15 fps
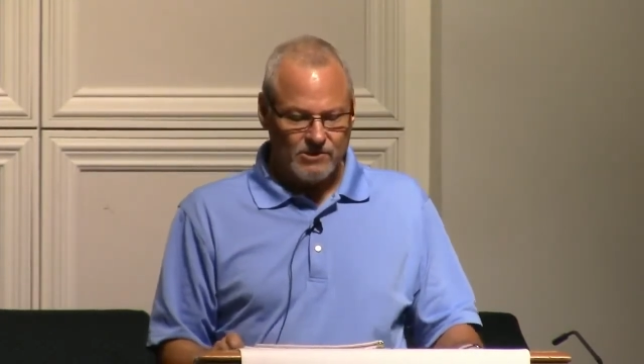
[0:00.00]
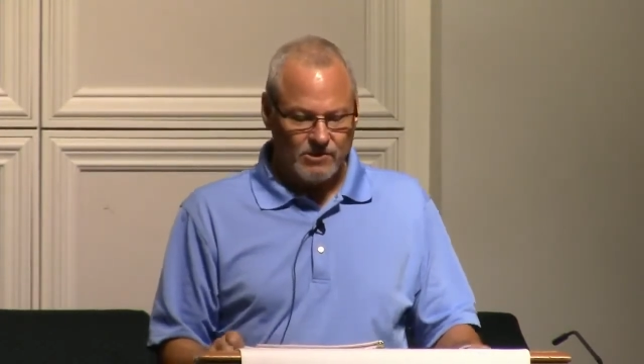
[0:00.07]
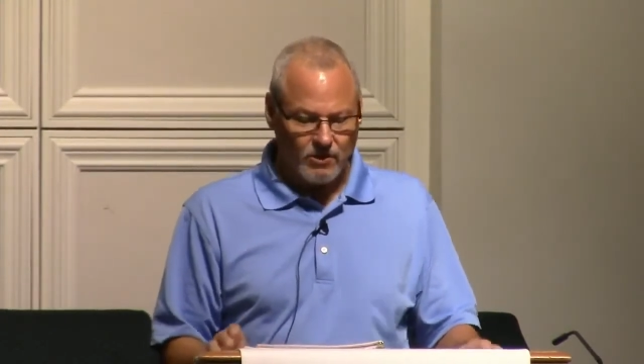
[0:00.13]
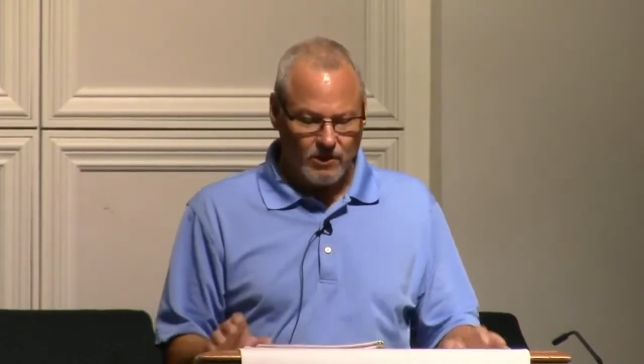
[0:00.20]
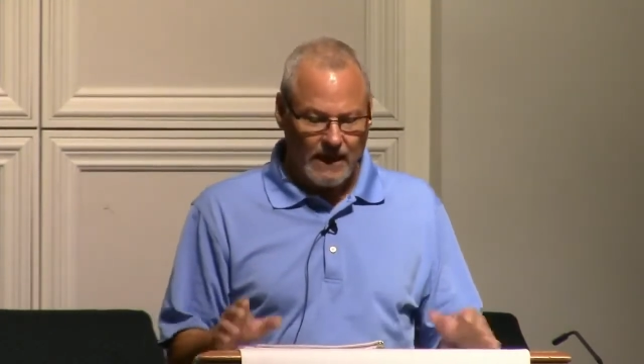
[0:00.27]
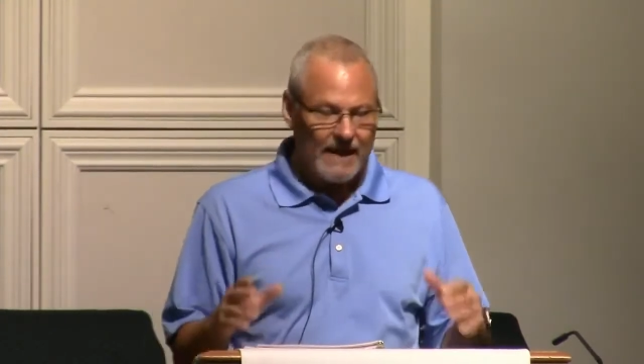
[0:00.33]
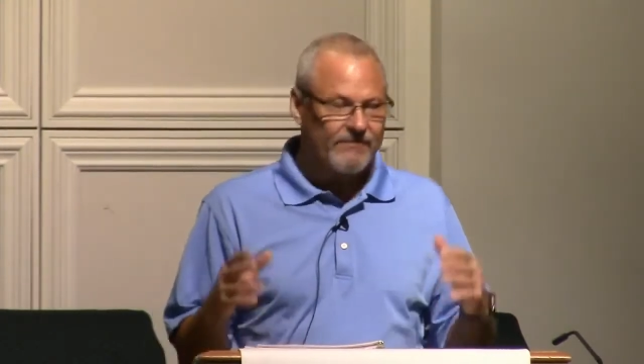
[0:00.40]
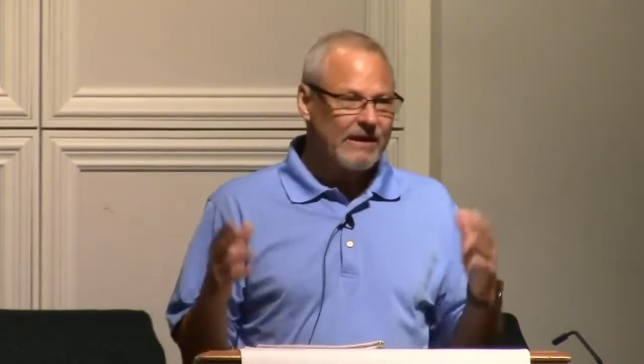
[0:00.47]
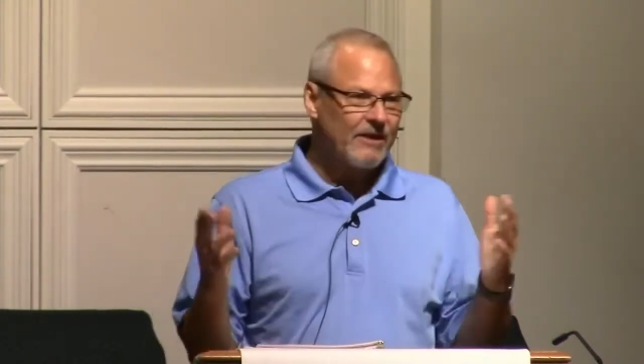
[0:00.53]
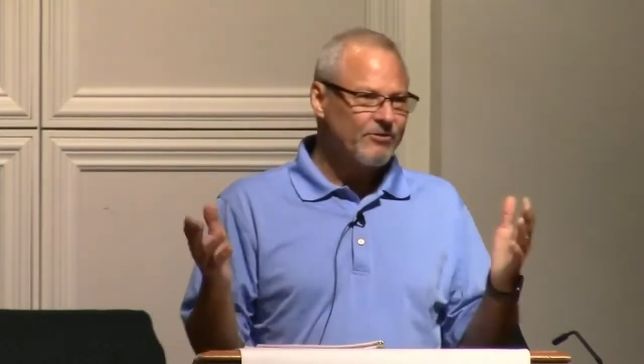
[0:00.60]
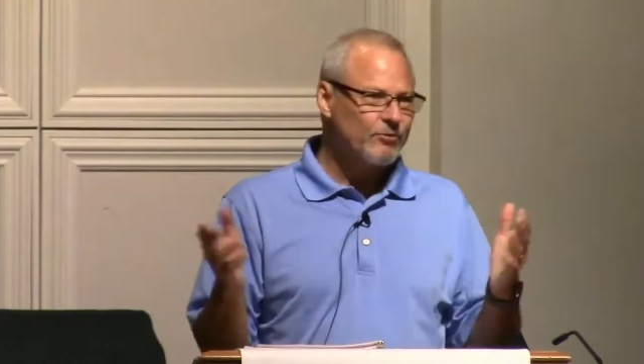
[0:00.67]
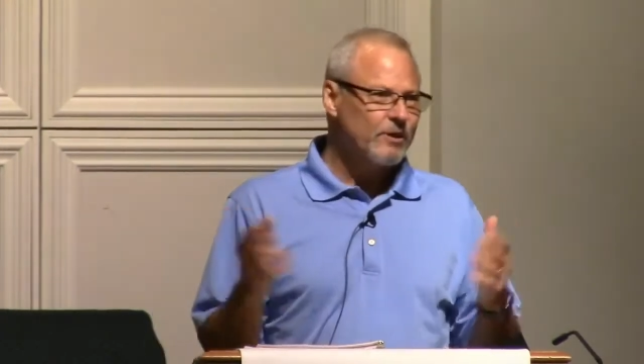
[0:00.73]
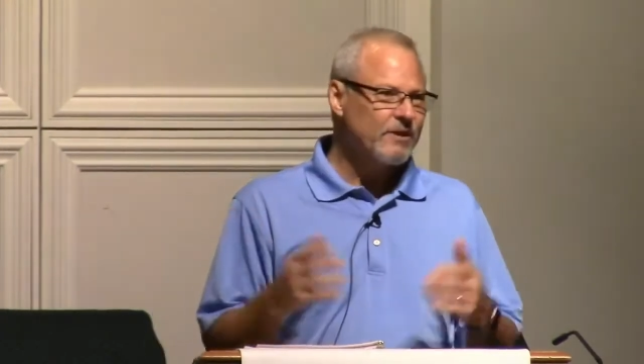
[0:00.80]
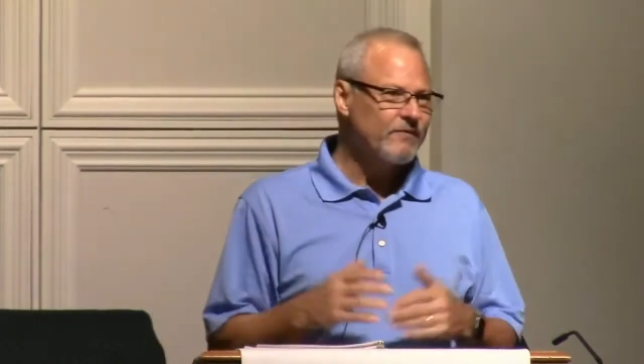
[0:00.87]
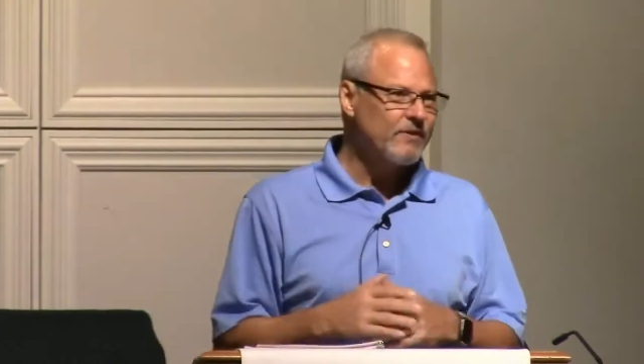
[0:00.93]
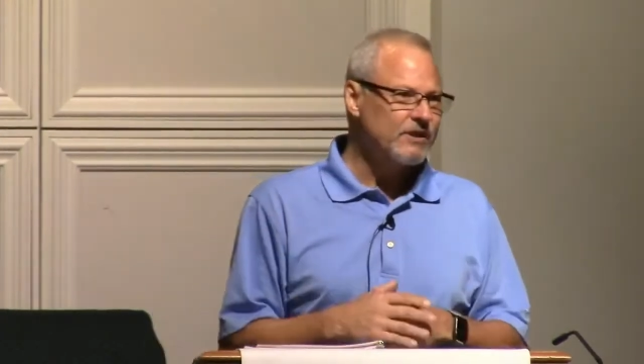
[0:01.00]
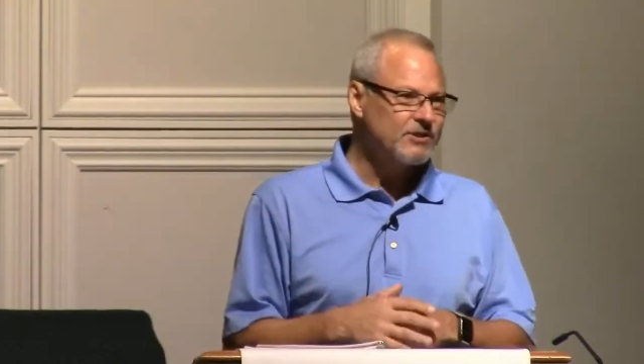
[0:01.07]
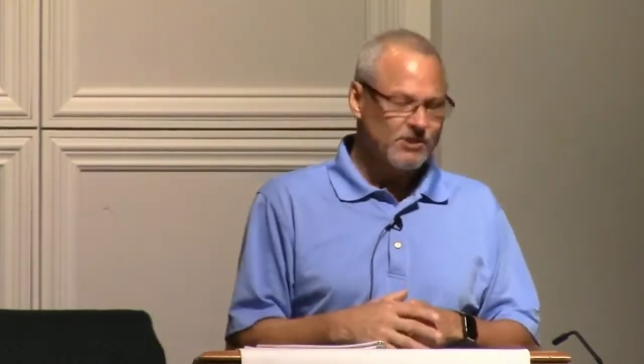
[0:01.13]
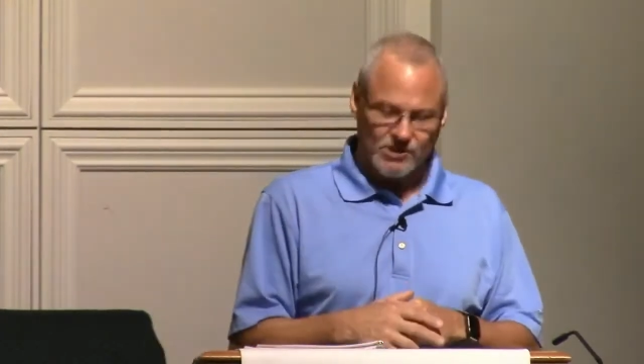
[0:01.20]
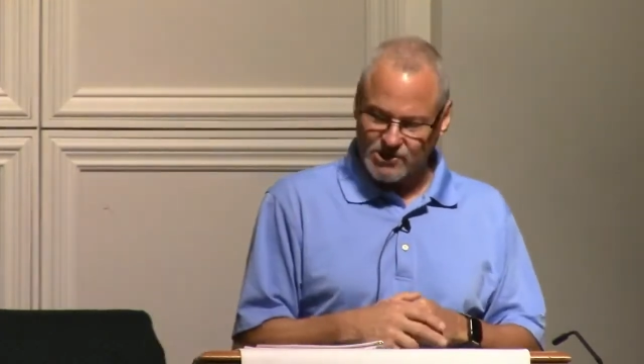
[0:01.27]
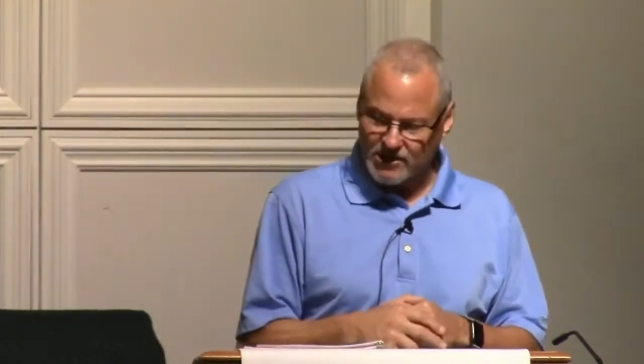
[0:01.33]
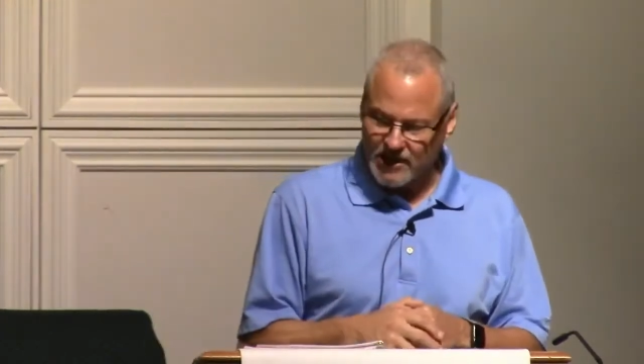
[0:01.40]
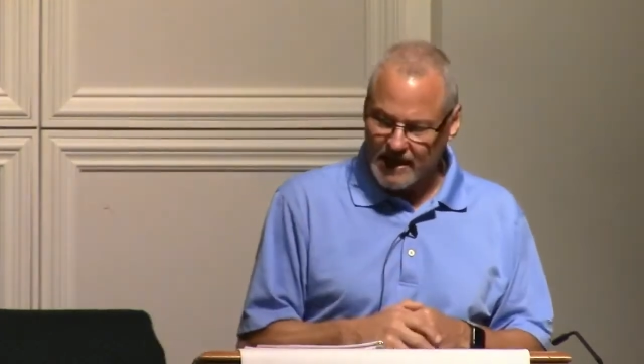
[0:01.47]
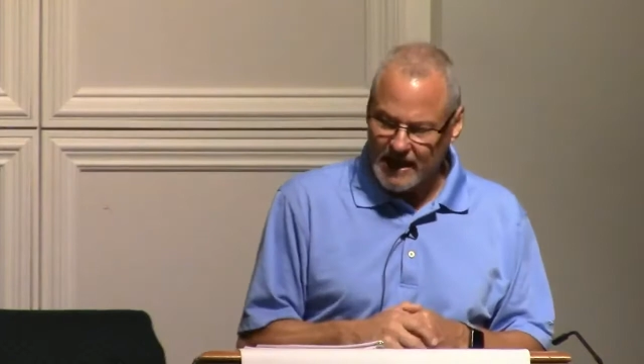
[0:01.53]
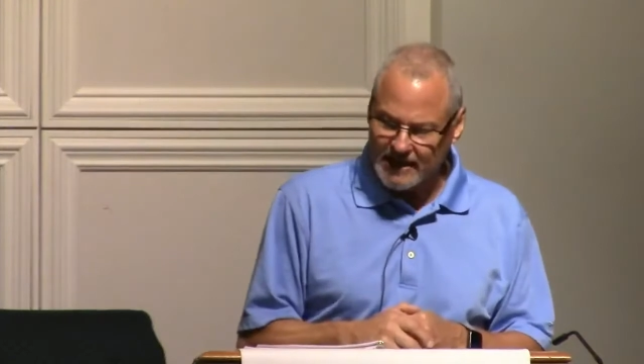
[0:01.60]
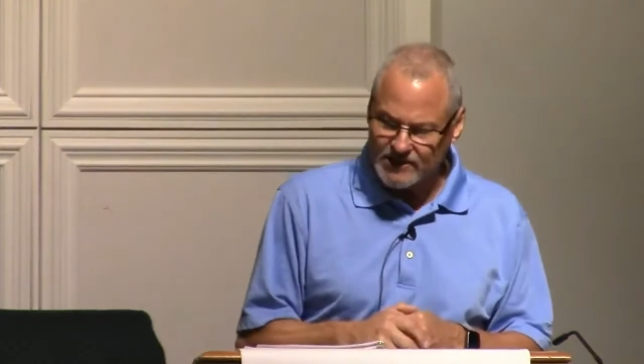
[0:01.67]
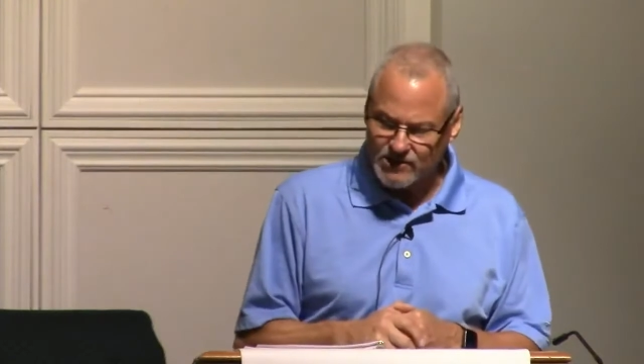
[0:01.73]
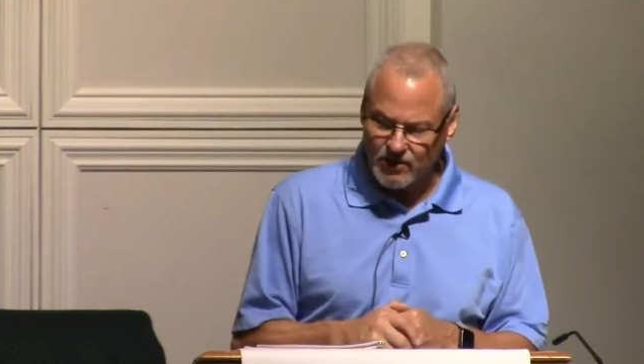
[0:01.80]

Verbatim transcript: So I've got three divisions tonight.